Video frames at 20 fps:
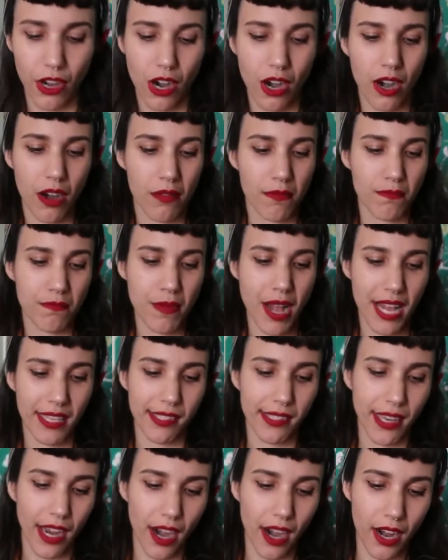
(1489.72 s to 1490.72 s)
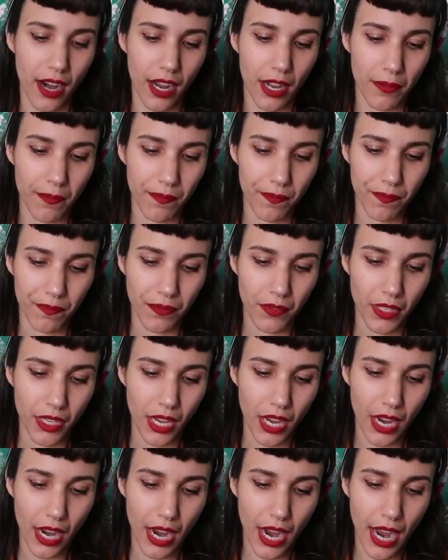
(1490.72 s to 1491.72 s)
their mascara,
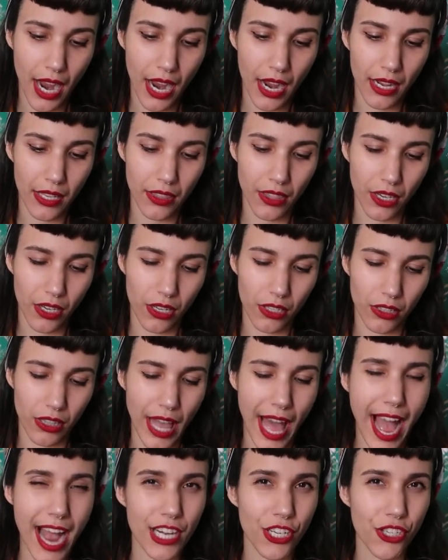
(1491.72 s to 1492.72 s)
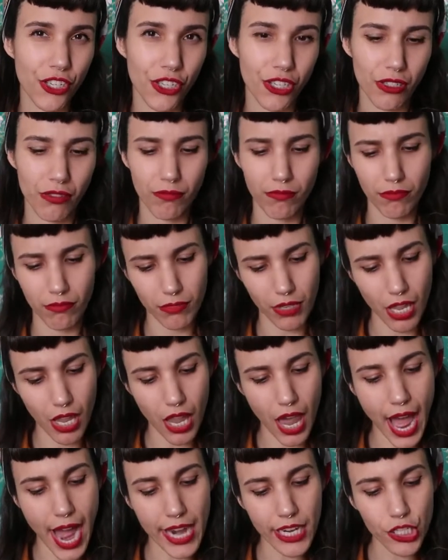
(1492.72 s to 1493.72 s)
their lash,
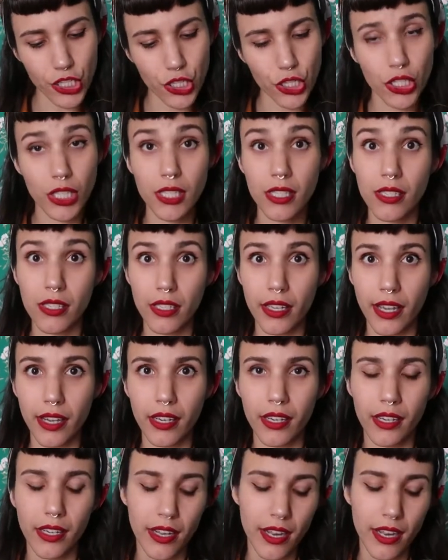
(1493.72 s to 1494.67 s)
lash slick.